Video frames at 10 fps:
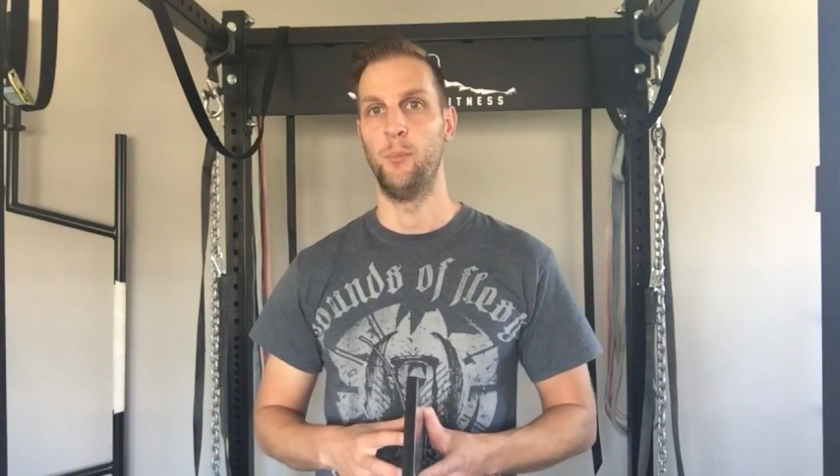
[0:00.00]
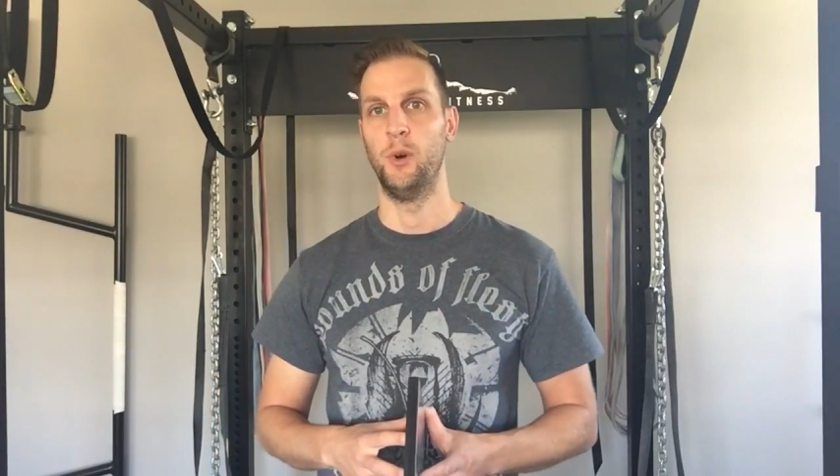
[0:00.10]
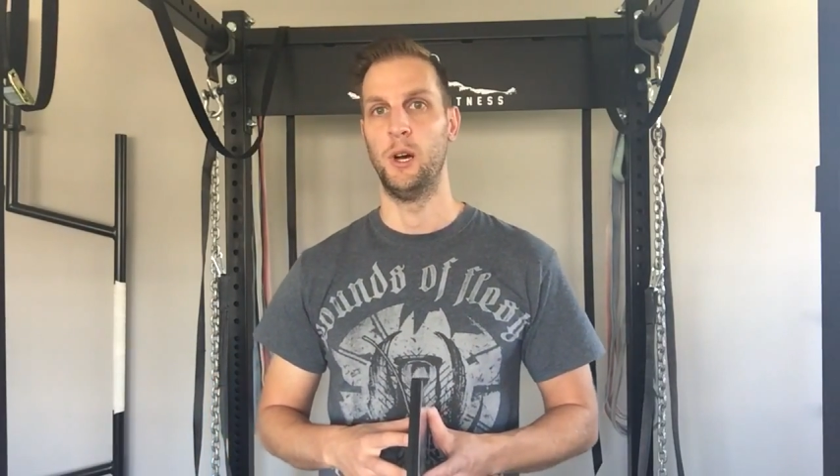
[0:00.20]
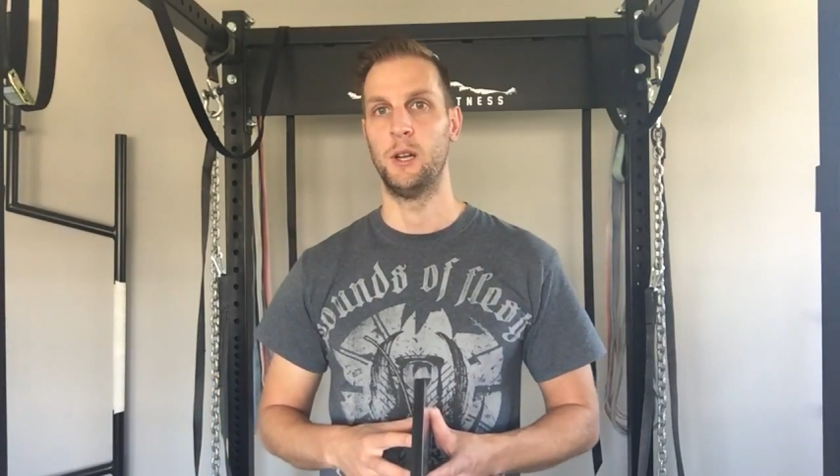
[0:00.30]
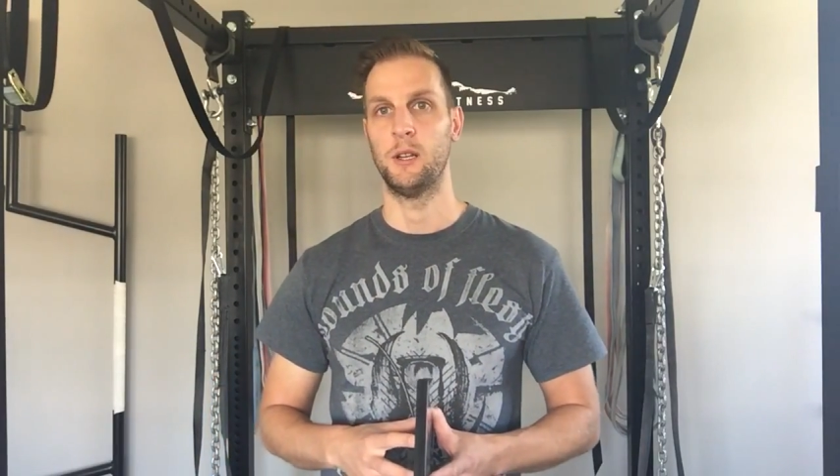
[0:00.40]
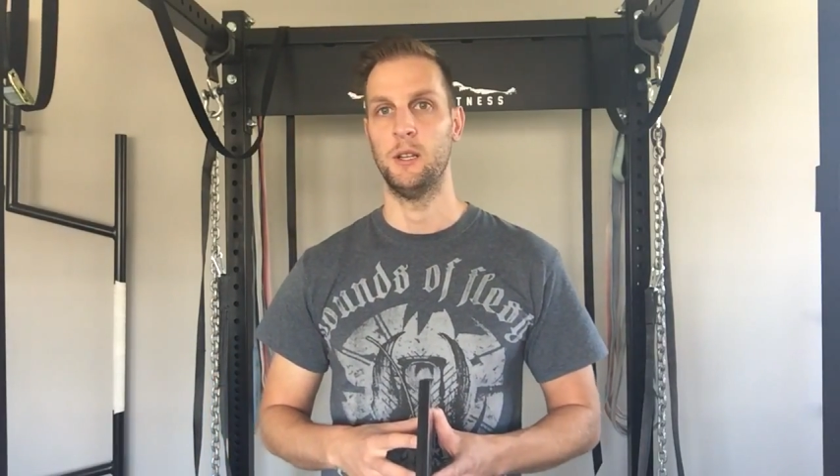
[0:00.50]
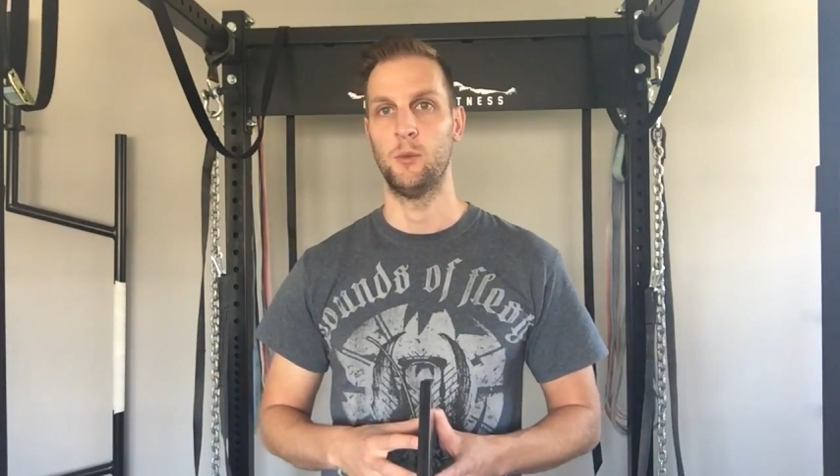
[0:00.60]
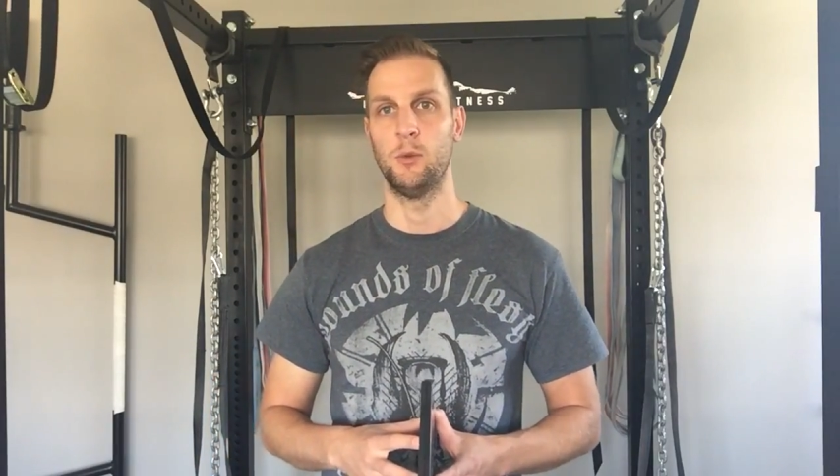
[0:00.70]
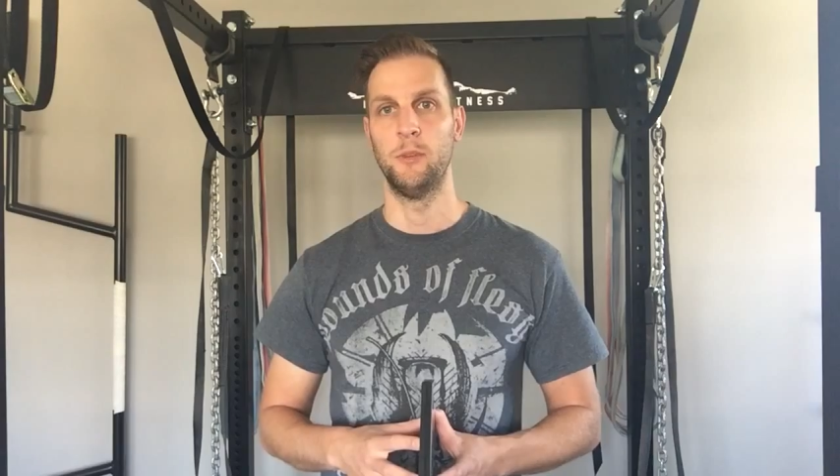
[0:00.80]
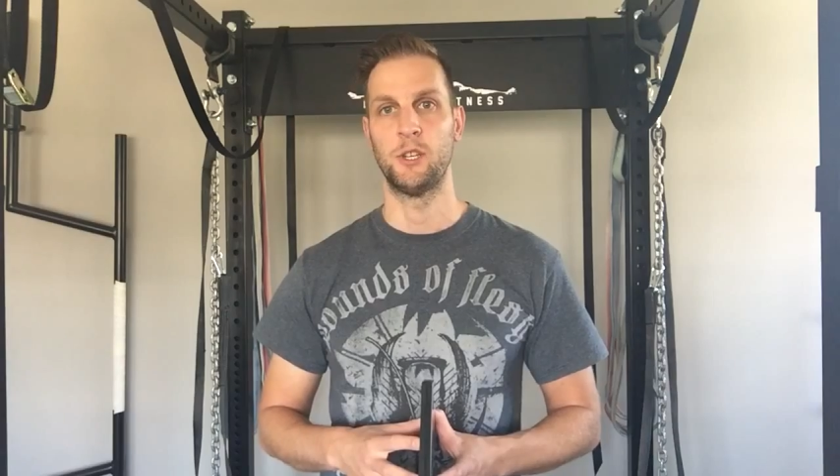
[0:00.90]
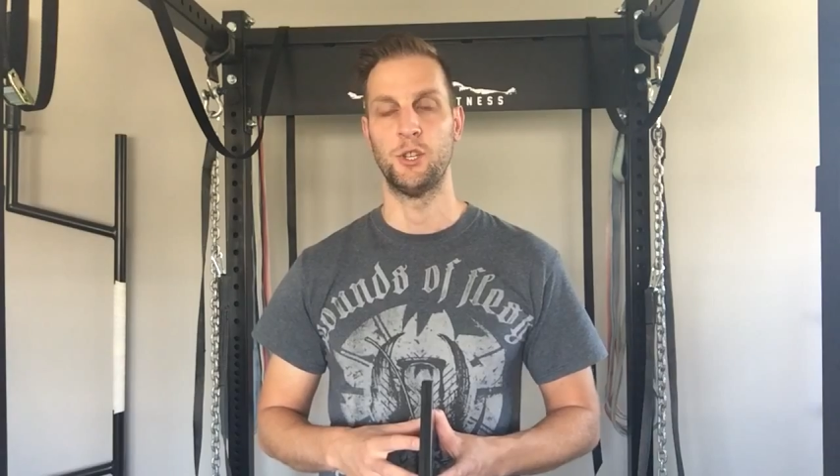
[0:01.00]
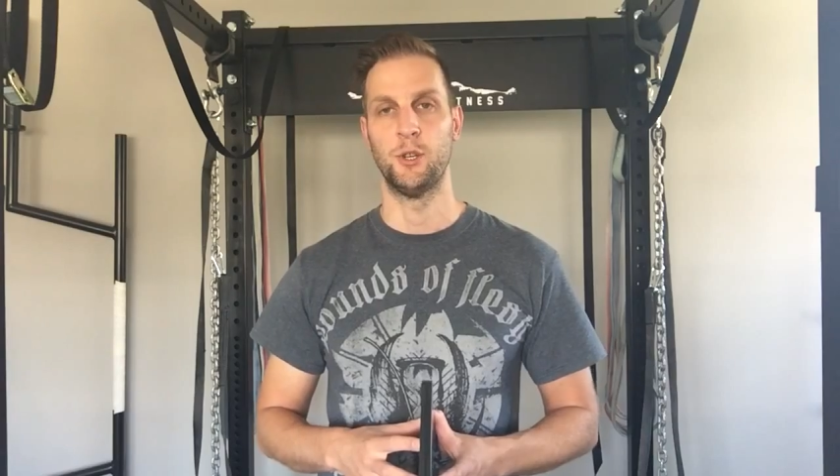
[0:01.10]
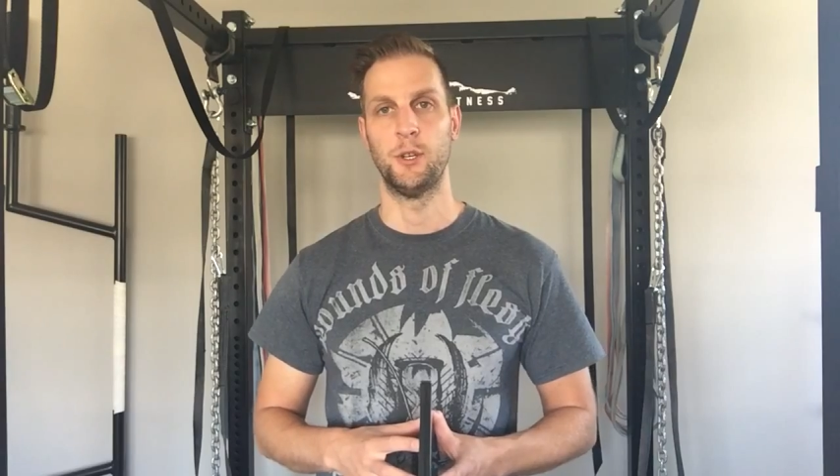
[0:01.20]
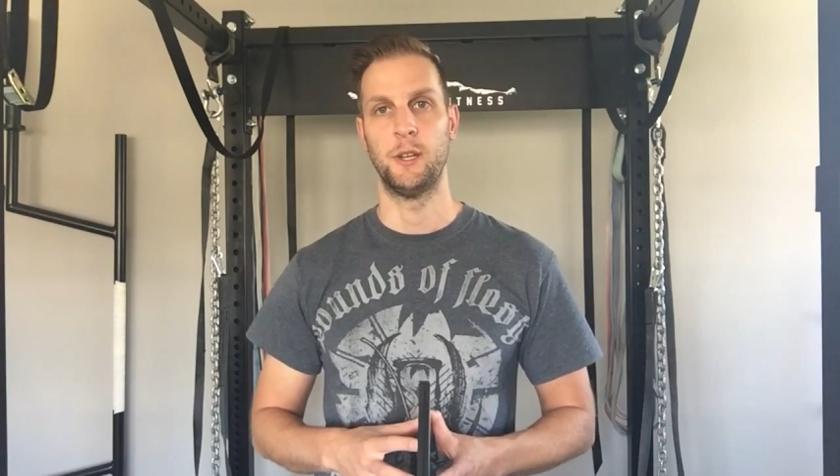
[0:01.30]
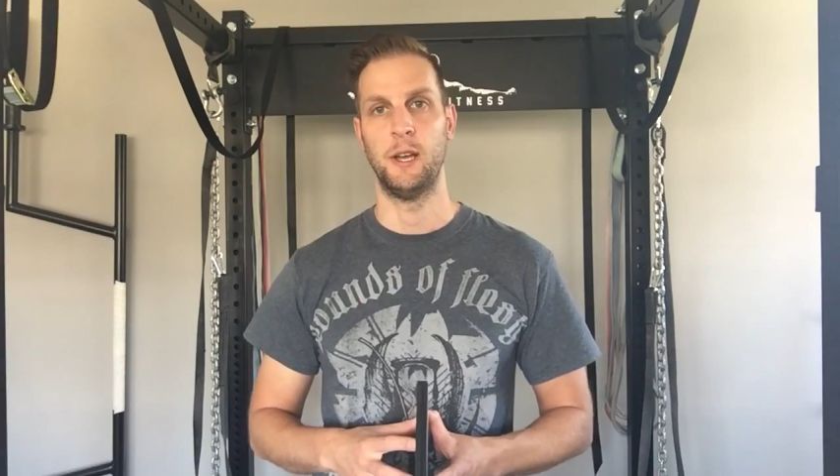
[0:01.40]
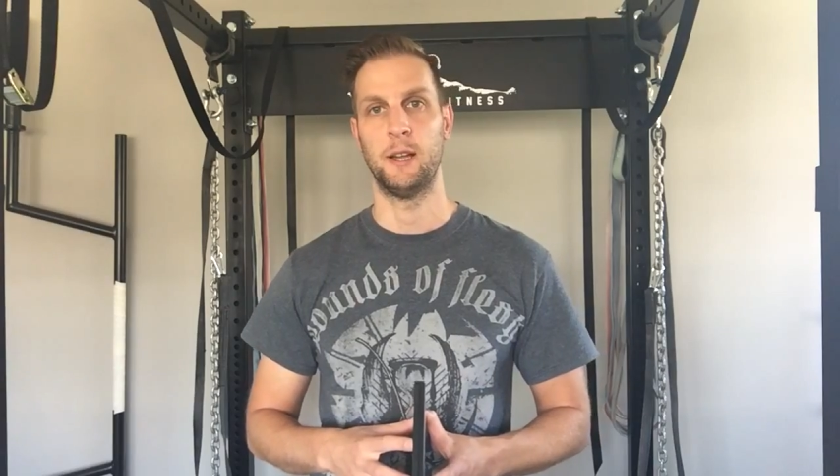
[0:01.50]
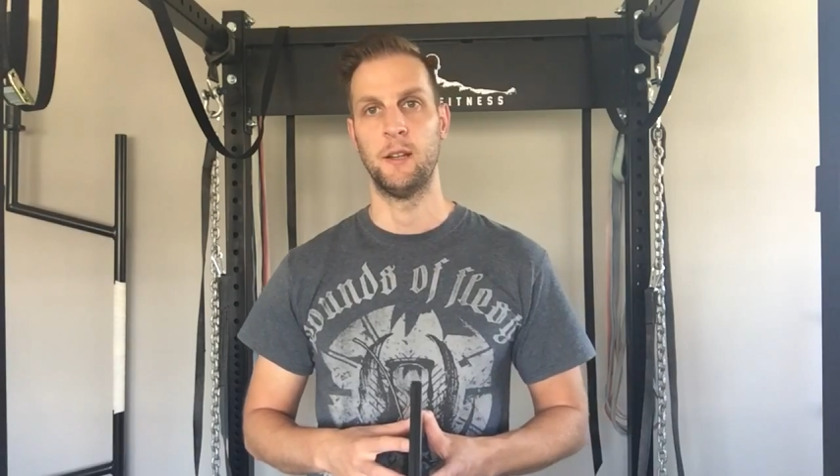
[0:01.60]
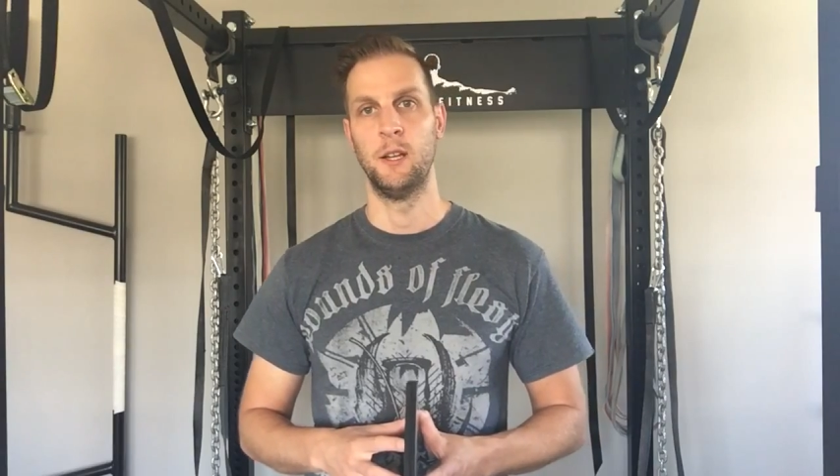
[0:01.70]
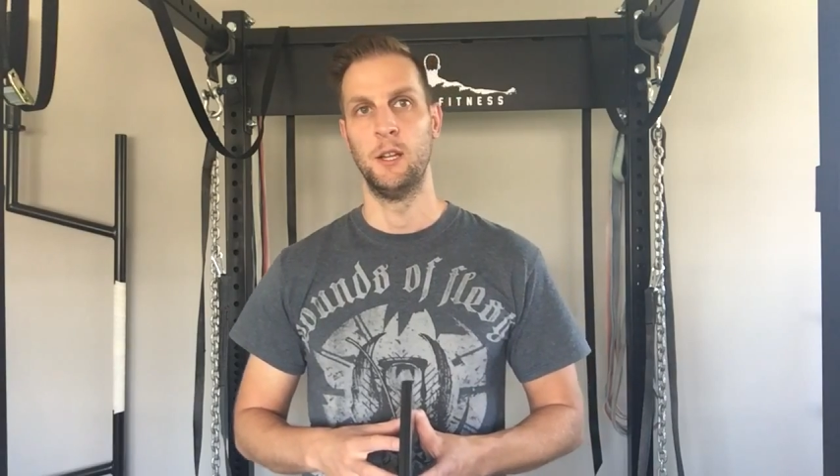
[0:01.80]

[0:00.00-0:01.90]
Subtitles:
but it will make sure that